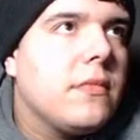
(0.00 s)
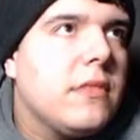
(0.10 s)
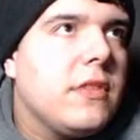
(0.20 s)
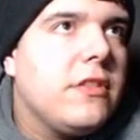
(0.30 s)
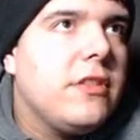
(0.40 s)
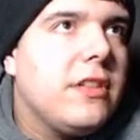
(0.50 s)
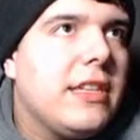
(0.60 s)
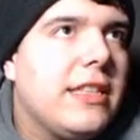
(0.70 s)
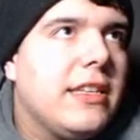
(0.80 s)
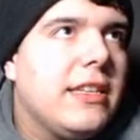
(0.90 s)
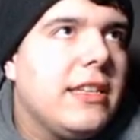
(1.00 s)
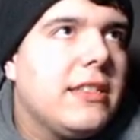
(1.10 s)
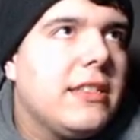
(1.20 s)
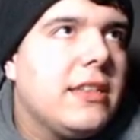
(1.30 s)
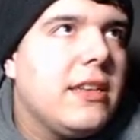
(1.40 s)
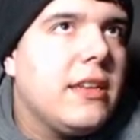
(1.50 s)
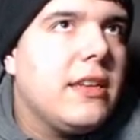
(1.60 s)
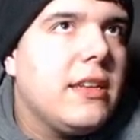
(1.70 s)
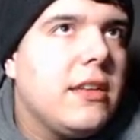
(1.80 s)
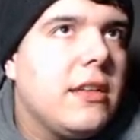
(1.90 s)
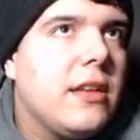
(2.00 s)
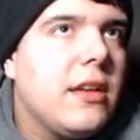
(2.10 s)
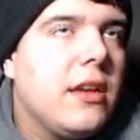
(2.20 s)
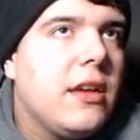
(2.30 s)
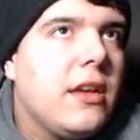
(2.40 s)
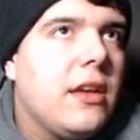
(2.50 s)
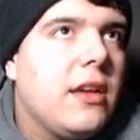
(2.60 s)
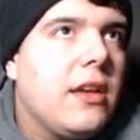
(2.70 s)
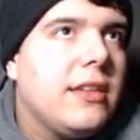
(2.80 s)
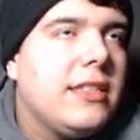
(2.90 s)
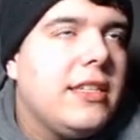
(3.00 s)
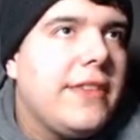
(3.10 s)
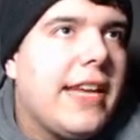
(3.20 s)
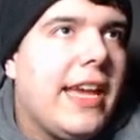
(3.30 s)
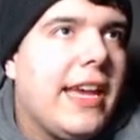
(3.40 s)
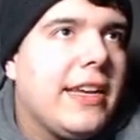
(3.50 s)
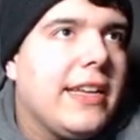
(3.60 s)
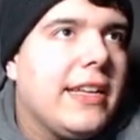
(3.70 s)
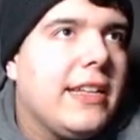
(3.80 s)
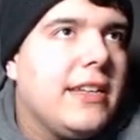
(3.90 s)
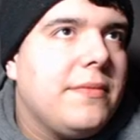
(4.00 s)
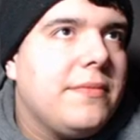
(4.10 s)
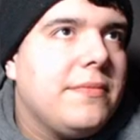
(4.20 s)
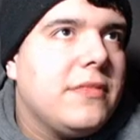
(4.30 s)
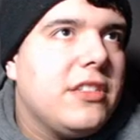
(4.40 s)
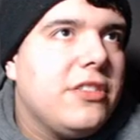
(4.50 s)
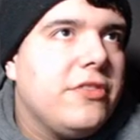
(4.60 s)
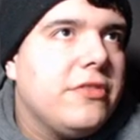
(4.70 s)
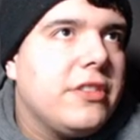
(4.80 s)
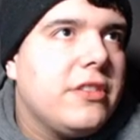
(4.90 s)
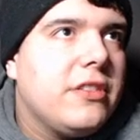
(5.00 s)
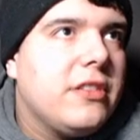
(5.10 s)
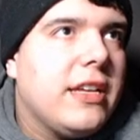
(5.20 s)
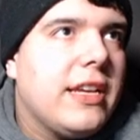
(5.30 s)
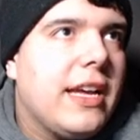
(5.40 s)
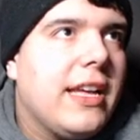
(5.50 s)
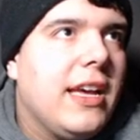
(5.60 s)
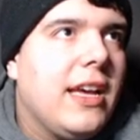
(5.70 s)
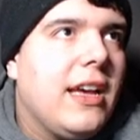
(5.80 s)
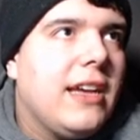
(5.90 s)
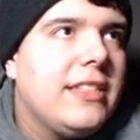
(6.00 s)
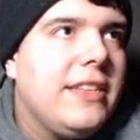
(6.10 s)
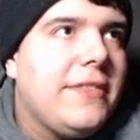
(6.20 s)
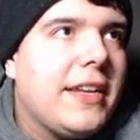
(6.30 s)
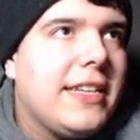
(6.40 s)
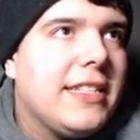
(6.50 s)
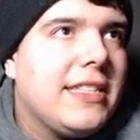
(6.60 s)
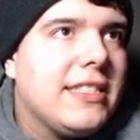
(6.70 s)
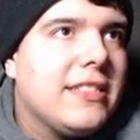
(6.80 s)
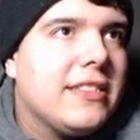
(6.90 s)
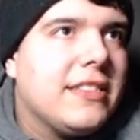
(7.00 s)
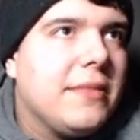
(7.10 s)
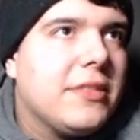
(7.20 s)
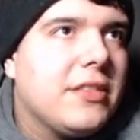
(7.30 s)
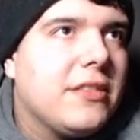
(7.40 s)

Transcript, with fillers: We'll go like this. I'll see if I can't get him to user. Like I, I'll see if I can get this interception.